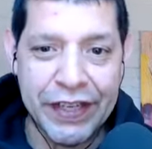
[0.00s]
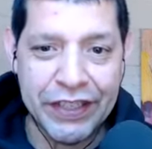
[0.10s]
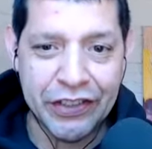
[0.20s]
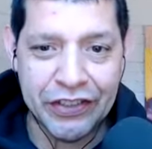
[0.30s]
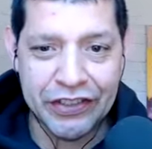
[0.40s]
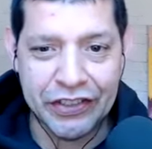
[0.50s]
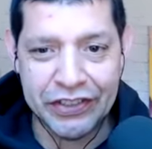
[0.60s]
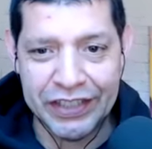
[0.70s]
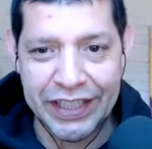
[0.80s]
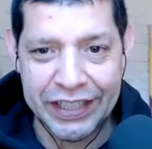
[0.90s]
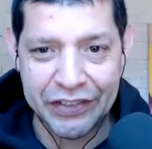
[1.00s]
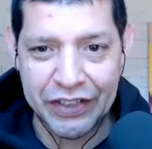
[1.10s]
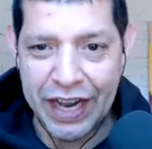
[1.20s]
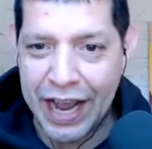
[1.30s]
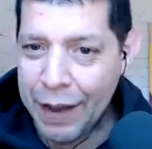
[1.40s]
fiction or something that's
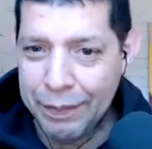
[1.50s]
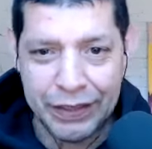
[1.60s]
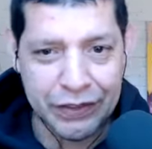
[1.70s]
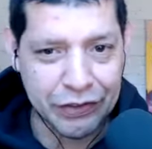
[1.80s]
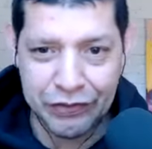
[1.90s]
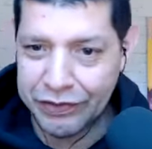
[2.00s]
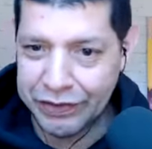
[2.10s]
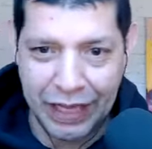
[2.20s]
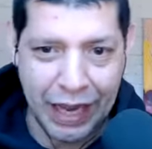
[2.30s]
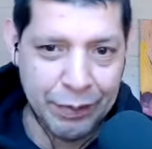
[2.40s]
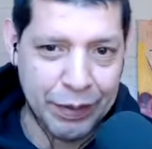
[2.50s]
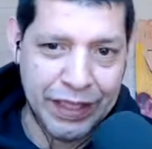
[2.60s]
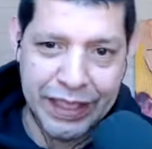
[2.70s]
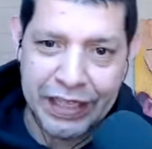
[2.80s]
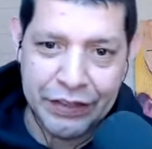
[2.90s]
going to happen sometime in
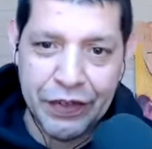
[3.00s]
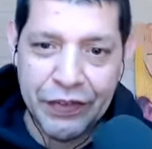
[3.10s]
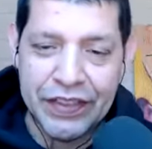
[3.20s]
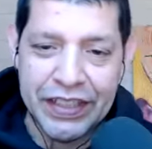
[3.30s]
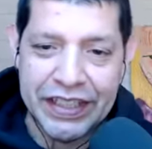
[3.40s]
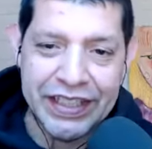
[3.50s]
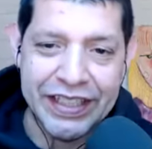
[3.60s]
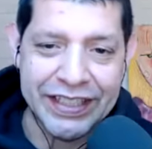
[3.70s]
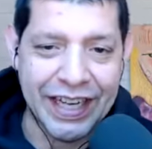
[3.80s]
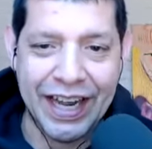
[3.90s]
the next 50 years?